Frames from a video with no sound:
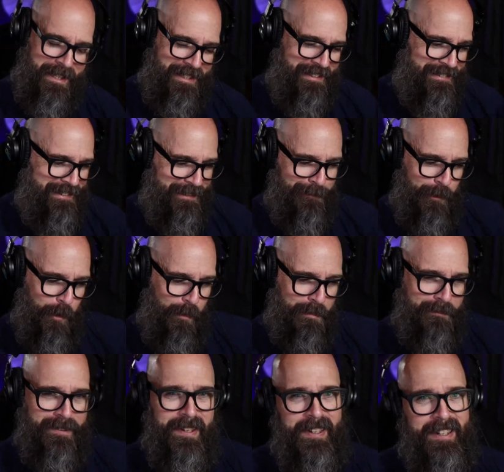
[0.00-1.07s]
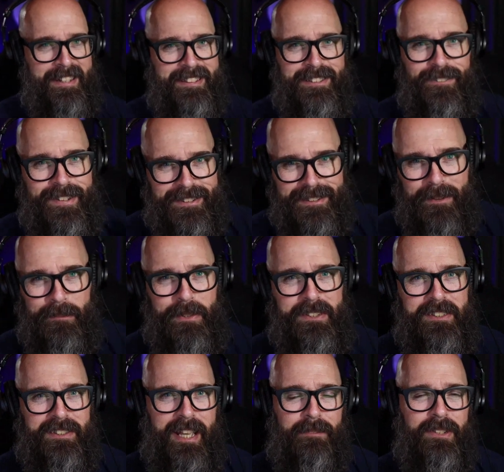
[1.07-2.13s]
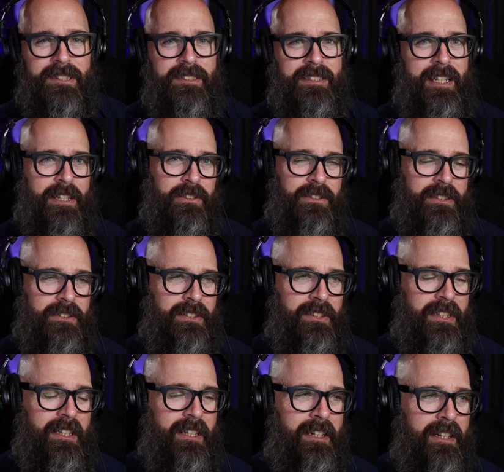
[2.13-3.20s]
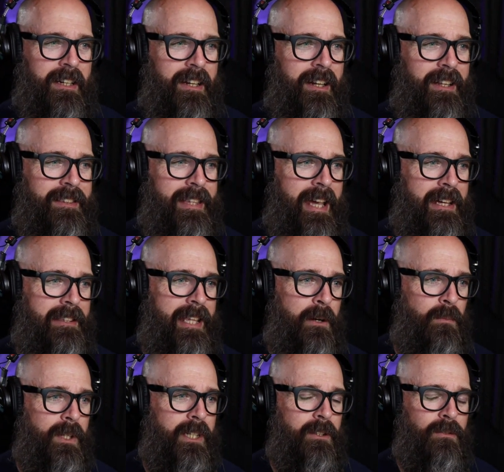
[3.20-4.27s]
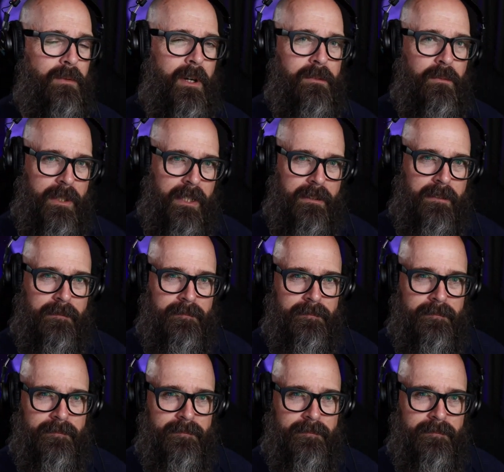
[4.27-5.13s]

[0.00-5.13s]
like. It. He's like, nope. So we ended up with seven sketches that that we could run with,